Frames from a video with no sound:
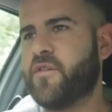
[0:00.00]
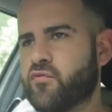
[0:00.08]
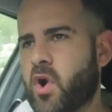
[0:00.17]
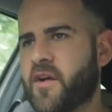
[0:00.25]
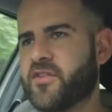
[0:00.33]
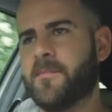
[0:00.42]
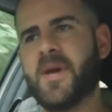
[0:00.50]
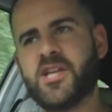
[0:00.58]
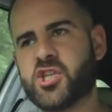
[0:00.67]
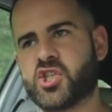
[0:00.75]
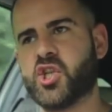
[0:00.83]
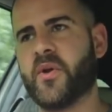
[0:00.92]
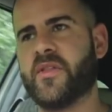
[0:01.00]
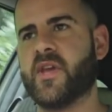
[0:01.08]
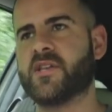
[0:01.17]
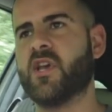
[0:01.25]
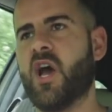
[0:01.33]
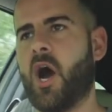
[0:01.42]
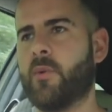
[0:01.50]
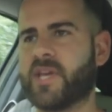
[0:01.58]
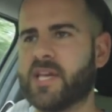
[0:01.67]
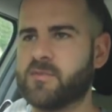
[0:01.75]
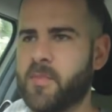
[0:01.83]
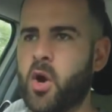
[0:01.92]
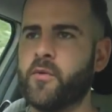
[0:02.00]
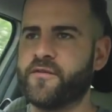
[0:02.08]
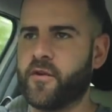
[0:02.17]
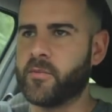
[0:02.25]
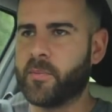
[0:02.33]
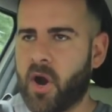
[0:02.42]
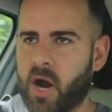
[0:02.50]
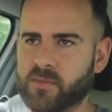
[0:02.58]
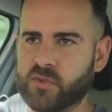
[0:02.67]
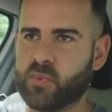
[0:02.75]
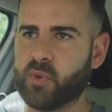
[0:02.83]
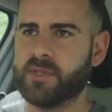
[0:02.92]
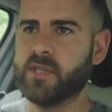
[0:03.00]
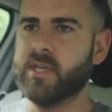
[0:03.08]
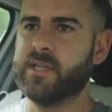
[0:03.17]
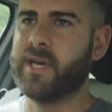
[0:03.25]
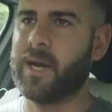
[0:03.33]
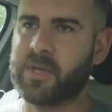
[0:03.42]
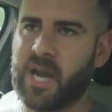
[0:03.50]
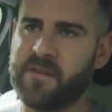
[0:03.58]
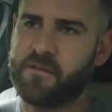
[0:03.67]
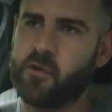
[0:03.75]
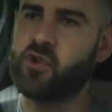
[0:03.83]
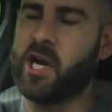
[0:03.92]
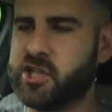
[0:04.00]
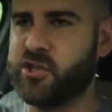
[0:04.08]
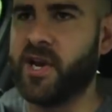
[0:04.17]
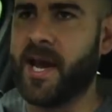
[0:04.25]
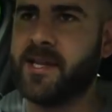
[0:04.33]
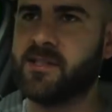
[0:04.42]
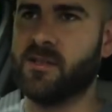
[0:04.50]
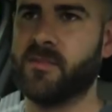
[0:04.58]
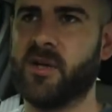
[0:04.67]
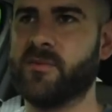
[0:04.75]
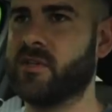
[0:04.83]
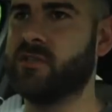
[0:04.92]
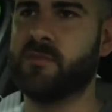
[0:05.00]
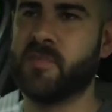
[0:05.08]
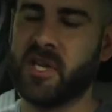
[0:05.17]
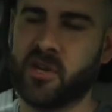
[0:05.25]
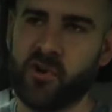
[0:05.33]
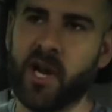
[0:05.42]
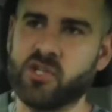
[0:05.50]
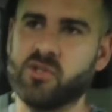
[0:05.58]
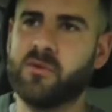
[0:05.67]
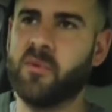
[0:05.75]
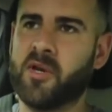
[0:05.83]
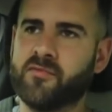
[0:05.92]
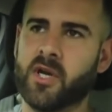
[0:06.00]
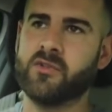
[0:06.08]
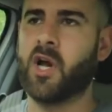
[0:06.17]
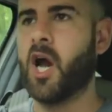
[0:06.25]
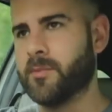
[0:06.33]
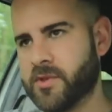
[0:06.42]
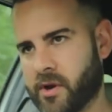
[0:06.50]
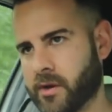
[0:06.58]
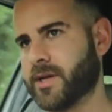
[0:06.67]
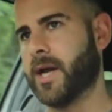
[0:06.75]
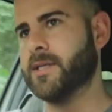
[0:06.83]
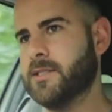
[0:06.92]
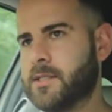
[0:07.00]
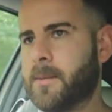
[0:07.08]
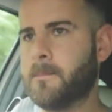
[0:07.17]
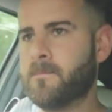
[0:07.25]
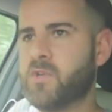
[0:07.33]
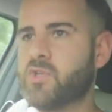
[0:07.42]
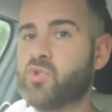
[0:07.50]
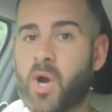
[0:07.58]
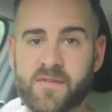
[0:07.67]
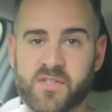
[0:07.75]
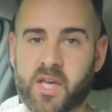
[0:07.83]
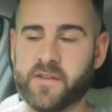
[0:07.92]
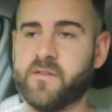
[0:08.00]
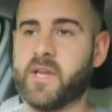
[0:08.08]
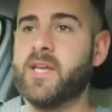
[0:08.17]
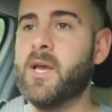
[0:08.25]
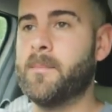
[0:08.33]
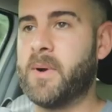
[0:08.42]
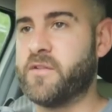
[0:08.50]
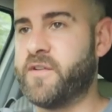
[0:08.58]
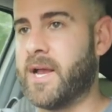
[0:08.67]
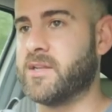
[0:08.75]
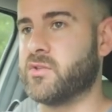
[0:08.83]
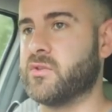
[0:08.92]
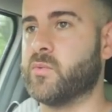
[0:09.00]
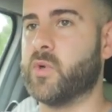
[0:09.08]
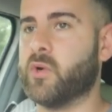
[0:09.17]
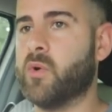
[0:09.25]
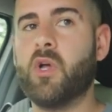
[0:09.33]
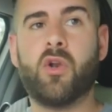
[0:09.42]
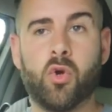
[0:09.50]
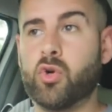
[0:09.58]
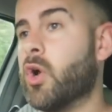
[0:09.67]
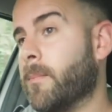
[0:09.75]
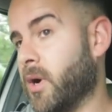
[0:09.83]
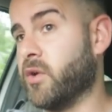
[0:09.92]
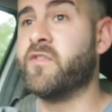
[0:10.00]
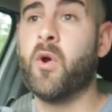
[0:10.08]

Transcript: I thought rather than me just doing this, I would get some help from the Palmer's boys. Now, I'm going through country lanes at the moment because there's been a crash on the main roads. I hope they're okay. Drive safely, both hands on the wheel, look both